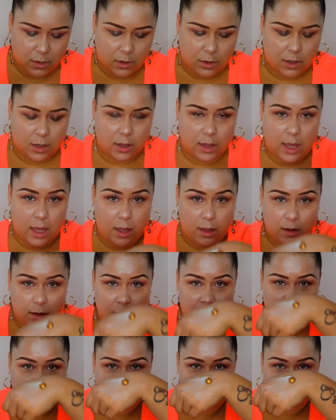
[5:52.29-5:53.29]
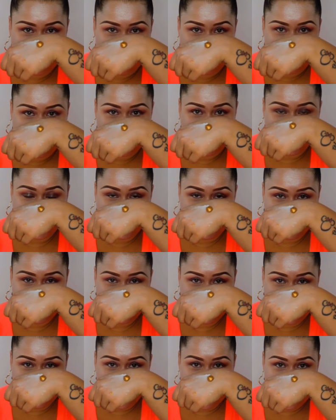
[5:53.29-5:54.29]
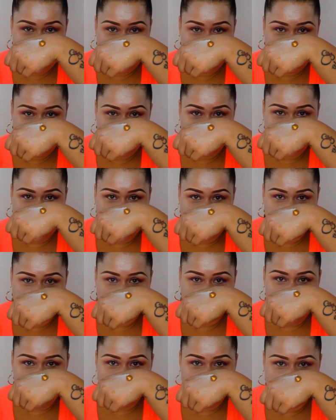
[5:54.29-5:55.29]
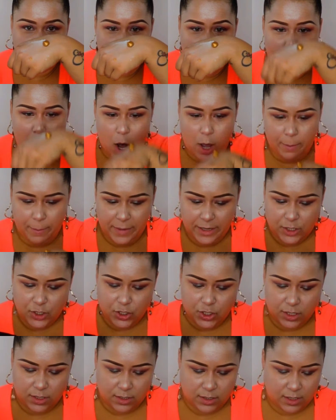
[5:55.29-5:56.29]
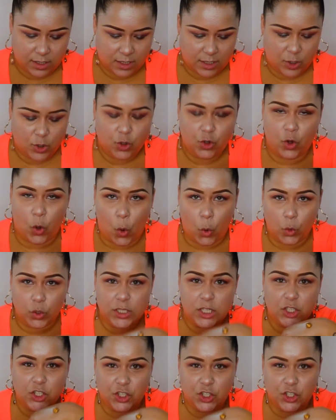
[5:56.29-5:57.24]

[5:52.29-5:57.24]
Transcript: Look at that you see that, that is bomb. It's just gold